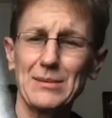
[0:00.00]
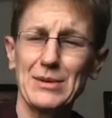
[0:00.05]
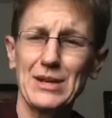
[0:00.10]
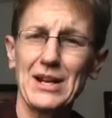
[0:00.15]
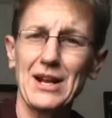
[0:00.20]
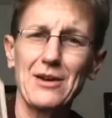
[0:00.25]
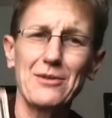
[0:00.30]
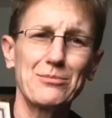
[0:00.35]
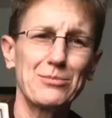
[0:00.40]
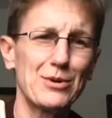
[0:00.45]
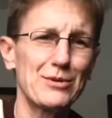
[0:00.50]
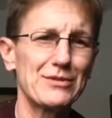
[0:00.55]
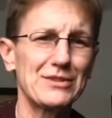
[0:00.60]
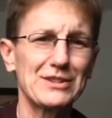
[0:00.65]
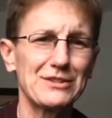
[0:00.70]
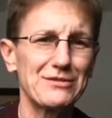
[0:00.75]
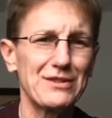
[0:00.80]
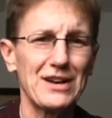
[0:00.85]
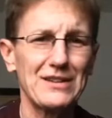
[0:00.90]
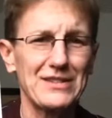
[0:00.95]
I mean, how perfect
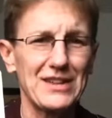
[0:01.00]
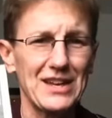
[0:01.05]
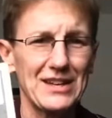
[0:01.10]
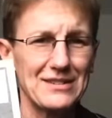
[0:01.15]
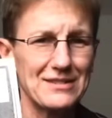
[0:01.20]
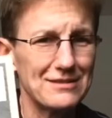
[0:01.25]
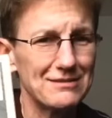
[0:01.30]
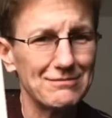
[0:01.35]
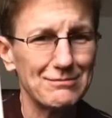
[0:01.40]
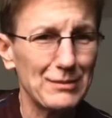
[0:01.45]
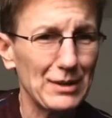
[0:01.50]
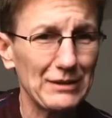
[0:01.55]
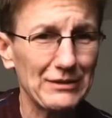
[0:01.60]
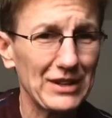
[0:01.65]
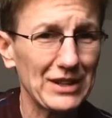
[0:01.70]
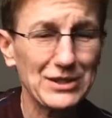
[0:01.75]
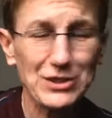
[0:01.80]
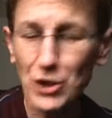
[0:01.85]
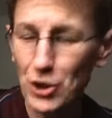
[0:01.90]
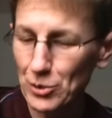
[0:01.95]
to find that in the middle of
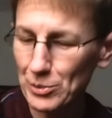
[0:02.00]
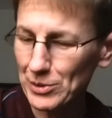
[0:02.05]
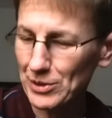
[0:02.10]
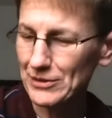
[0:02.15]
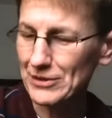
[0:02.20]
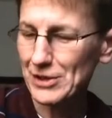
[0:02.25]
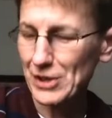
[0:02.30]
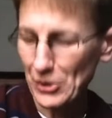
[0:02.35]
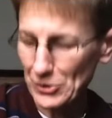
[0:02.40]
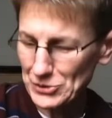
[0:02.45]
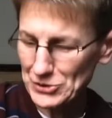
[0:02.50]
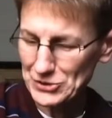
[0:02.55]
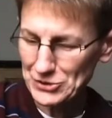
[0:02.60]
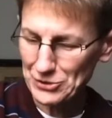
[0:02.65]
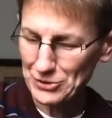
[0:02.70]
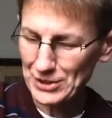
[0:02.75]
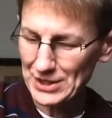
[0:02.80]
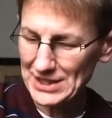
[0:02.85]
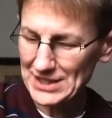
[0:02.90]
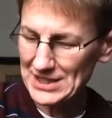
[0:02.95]
October, The Ghost
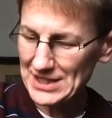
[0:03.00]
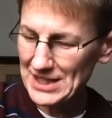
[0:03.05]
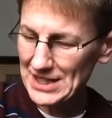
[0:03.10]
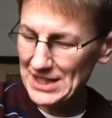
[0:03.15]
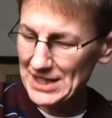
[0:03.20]
Stories.